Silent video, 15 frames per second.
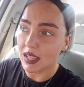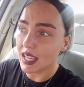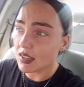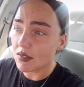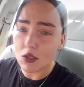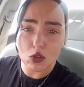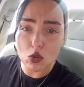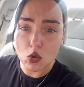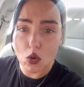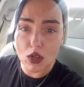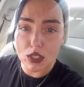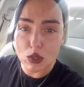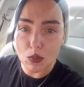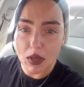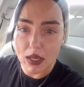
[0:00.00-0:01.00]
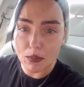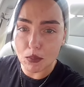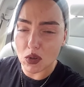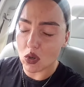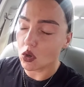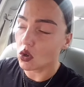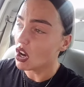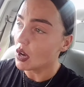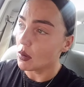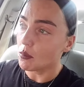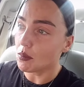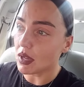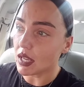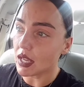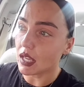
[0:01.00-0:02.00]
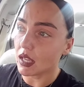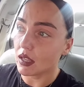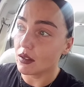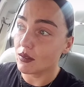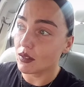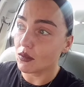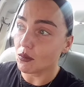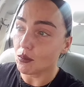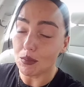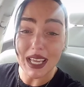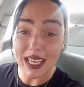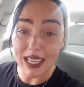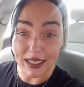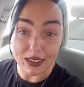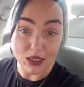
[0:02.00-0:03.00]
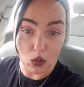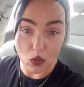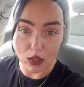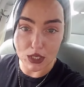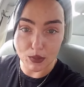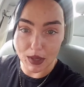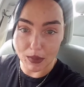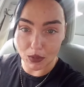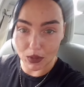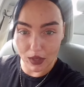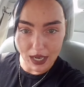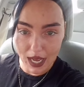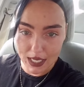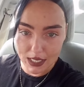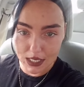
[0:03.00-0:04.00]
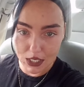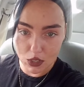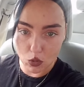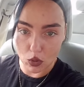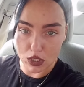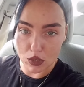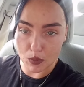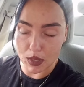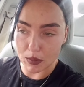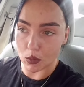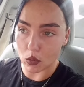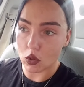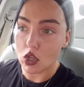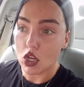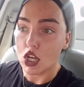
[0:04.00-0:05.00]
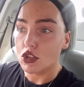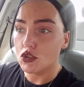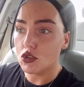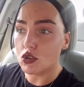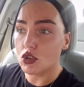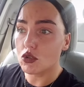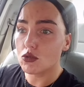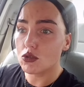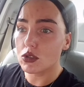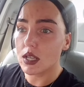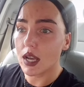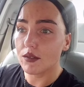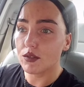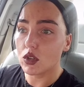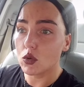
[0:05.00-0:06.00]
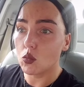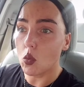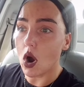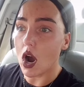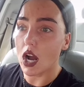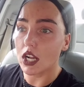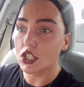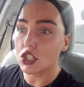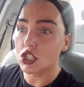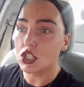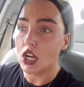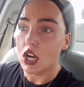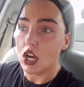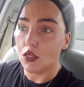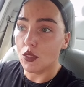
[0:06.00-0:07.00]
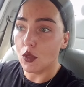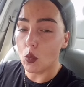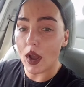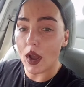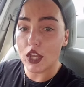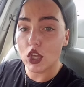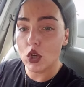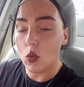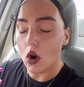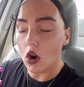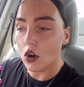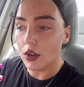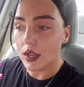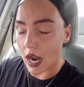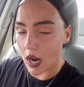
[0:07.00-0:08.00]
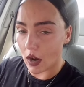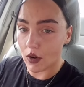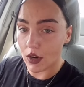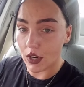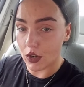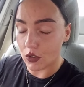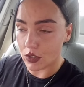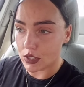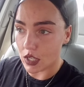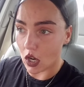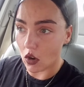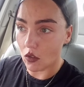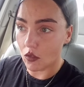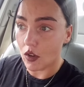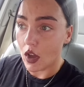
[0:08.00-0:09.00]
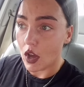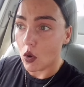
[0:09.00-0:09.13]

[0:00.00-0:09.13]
evil towards people, being mean towards people and nasty towards people. So you just have to watch the way you are carrying yourself.